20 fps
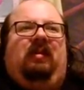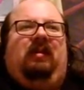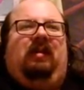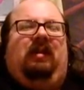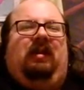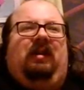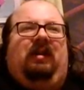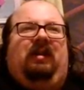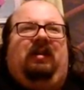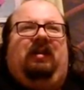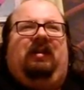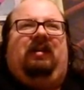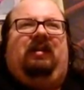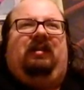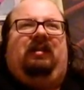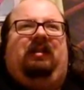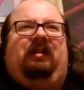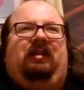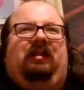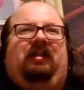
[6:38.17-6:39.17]

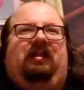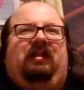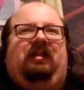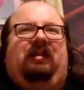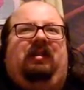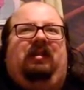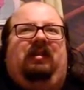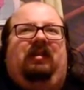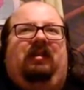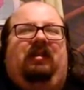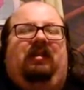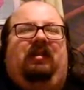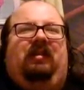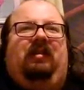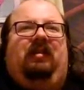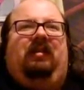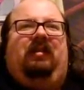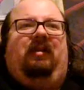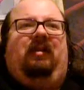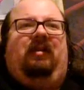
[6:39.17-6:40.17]
it just
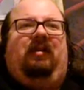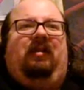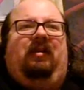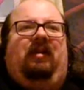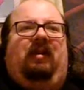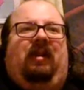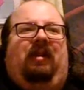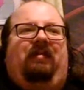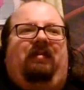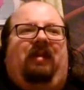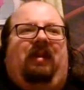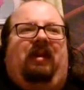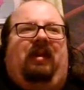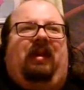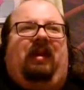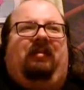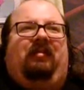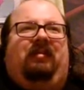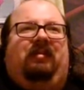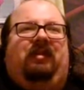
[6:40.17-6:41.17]
not being
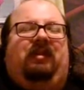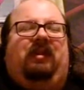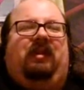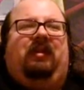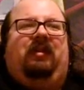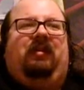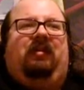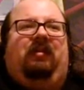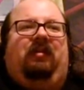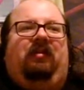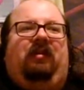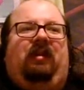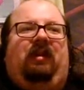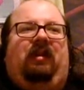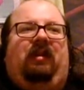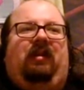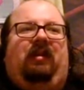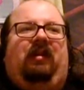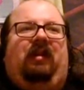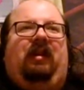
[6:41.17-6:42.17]
able to
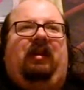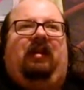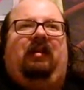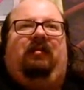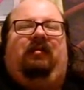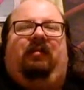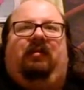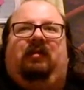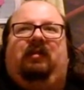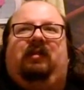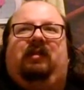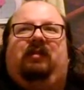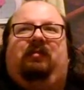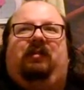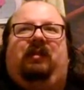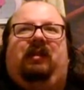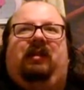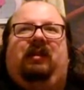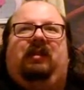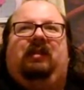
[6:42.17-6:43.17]
get the full
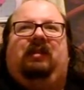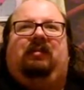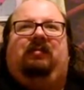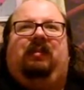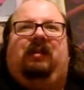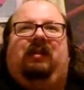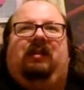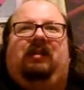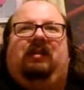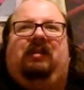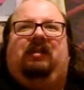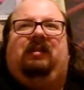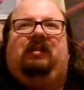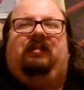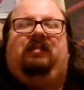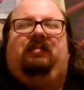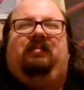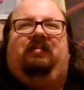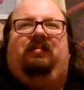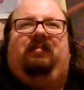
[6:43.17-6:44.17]
experience
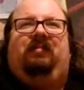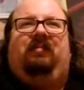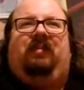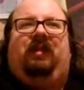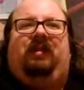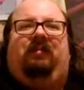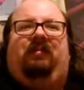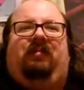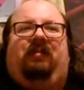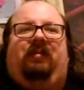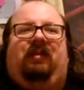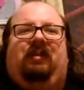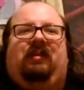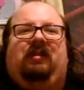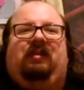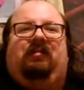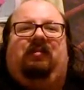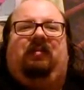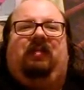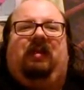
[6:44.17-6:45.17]
because my
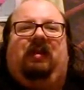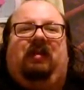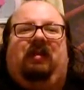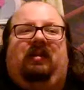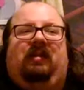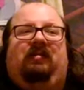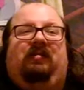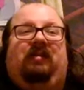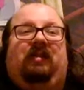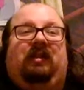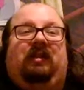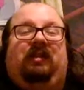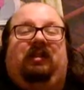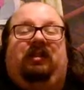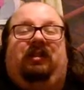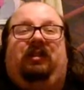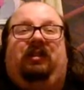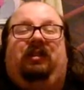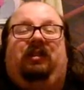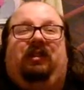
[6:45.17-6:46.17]
friends were being complete
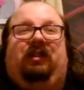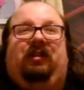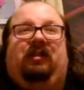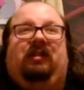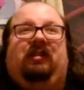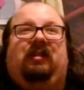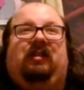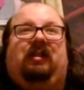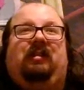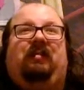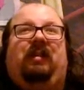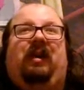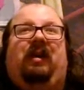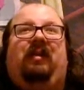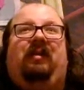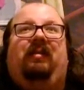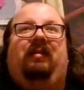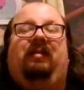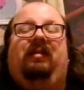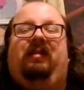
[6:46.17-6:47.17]
jerks
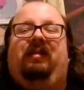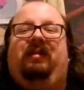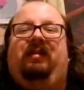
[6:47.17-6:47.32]
about